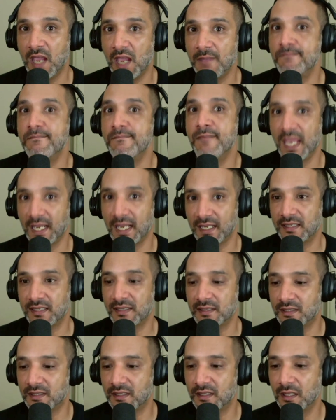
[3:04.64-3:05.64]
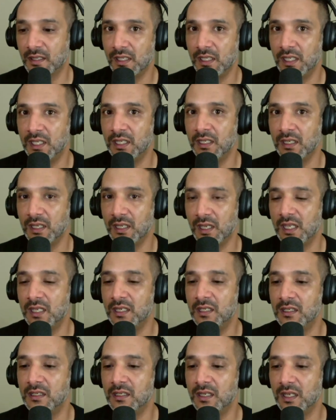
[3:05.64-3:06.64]
I mix in
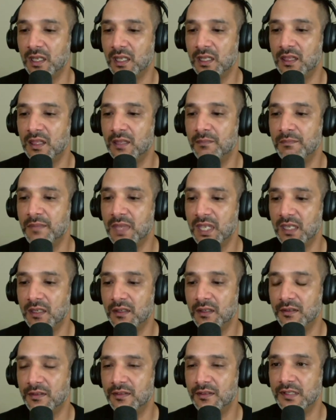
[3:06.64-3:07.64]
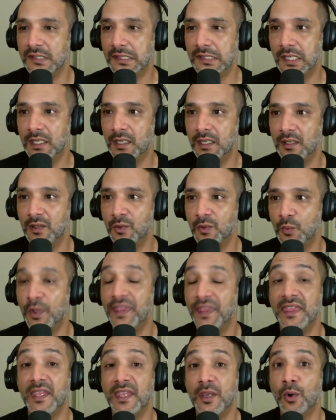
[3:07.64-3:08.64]
the meals
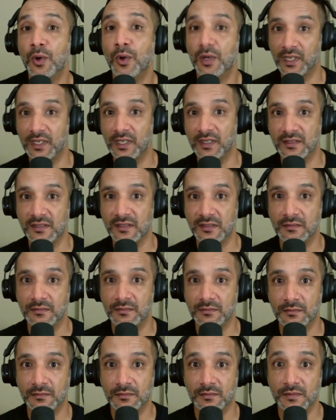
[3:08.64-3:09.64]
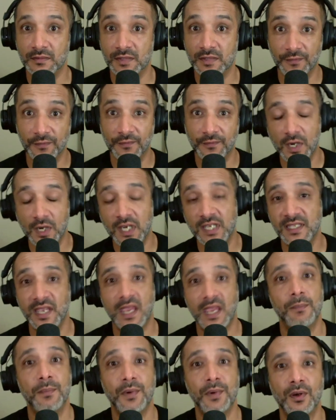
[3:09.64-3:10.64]
with the organs. So for
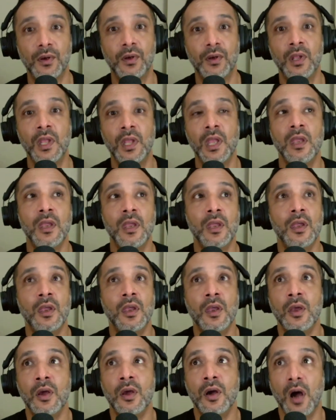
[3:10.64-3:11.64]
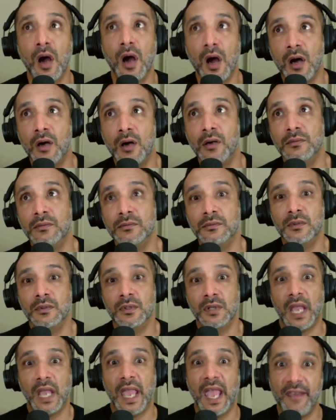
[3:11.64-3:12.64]
example, I'll
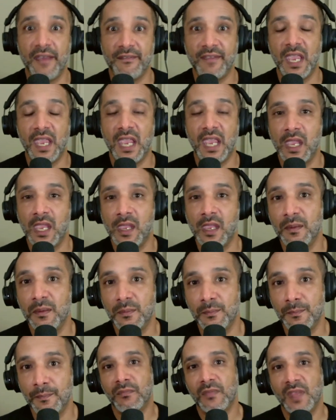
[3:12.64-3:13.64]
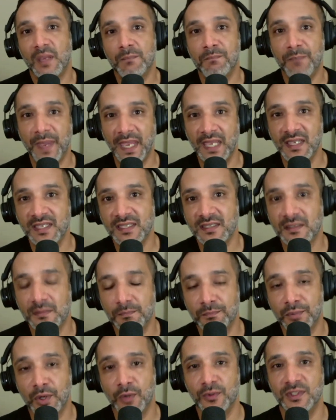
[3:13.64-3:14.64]
have a base
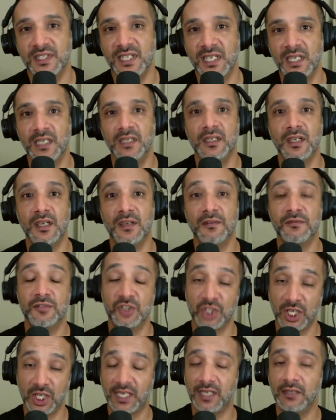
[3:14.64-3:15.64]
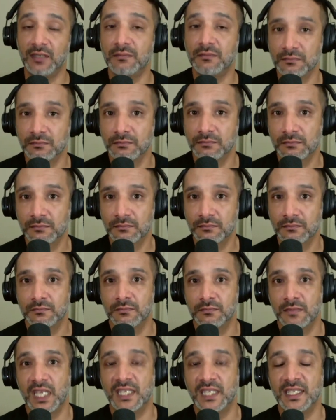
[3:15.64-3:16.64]
protein of chicken,
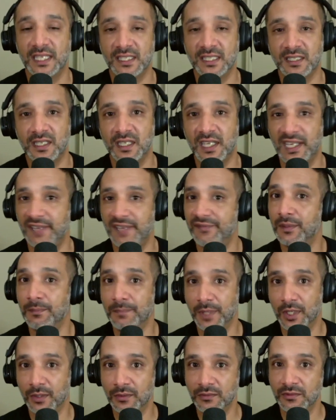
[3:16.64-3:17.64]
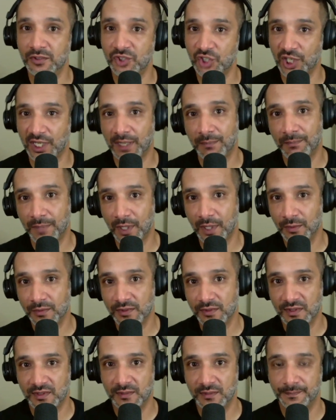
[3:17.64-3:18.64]
and that's going to have the chicken
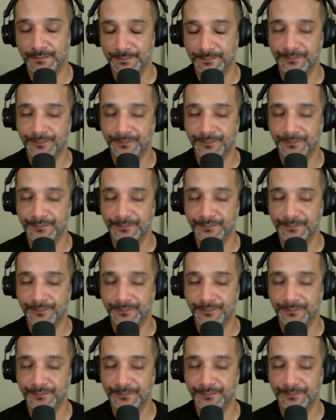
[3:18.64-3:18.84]
bones,